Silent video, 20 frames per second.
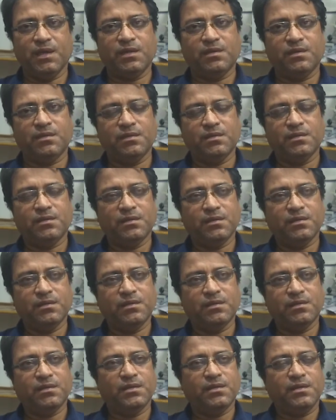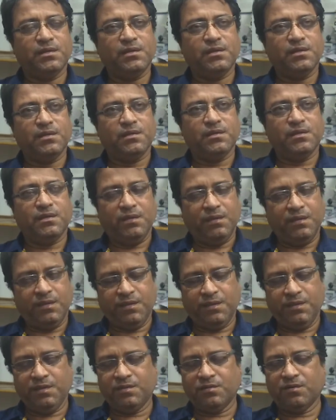And
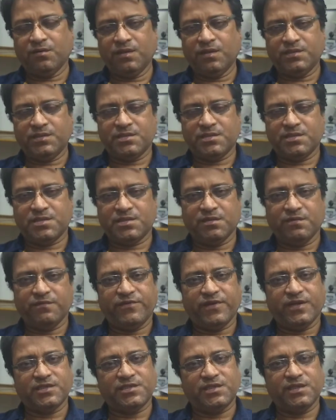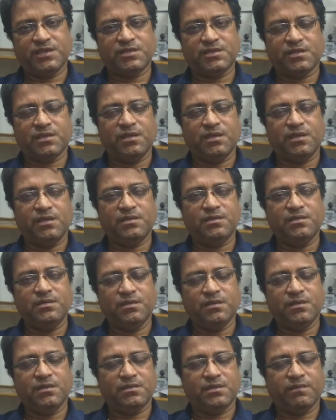it causes frustration
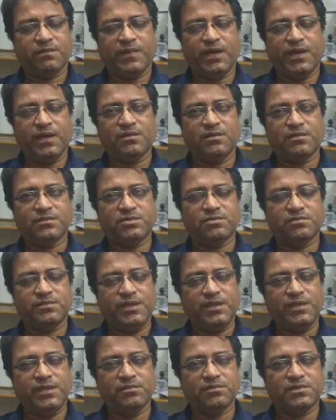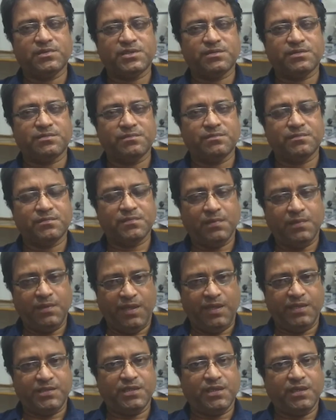in the mind of so many youths.
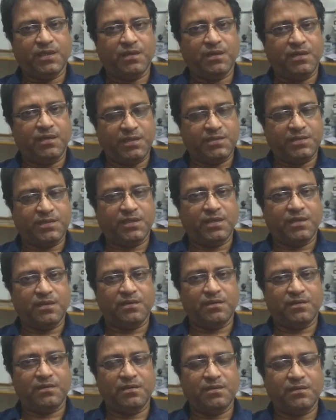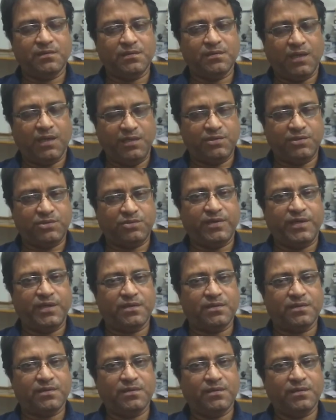Natural. I
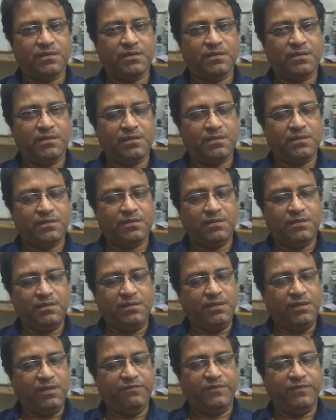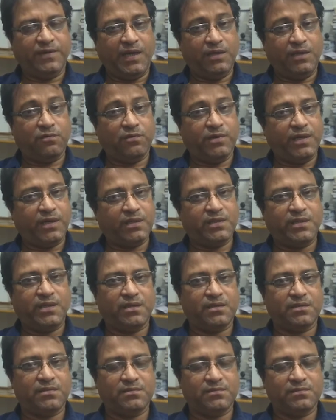swear, if I were
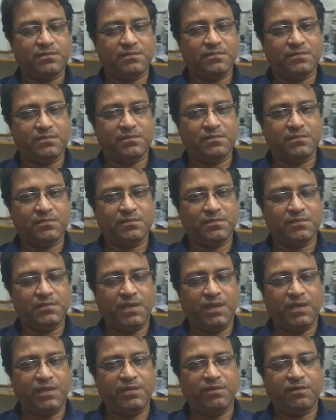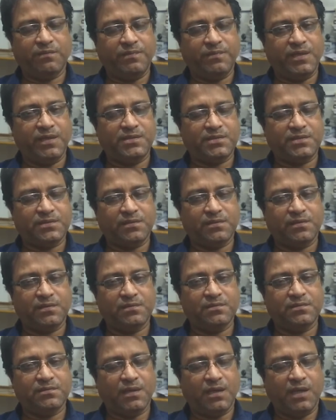there at your place,
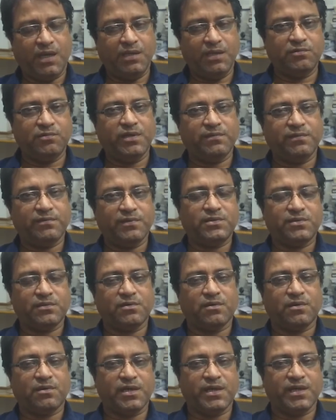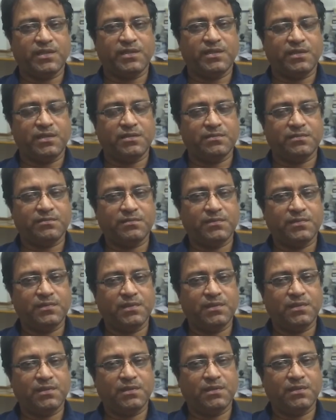I would have also thought like that.
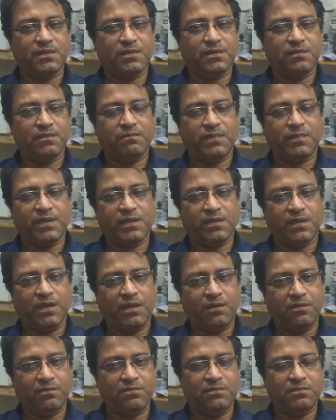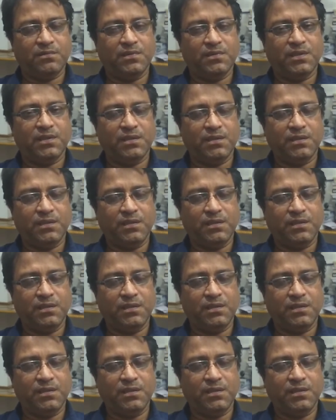But now